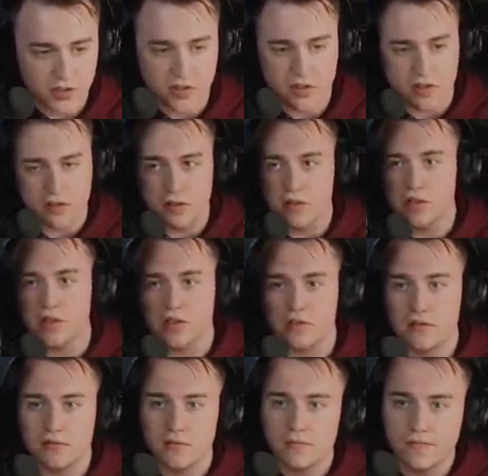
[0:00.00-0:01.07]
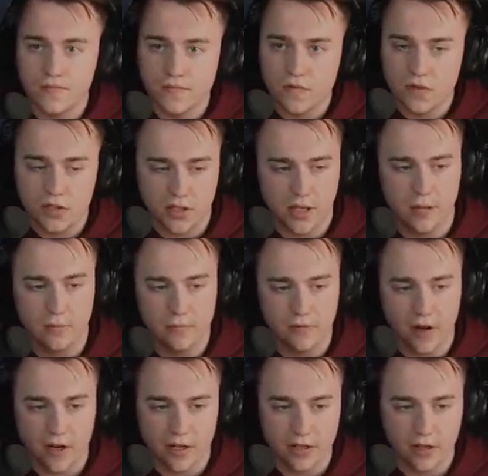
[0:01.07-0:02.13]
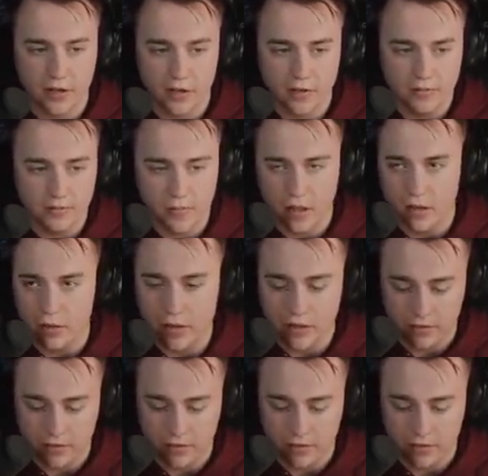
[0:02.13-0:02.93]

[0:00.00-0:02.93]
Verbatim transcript: is this is Tim fighting nerd, by the way.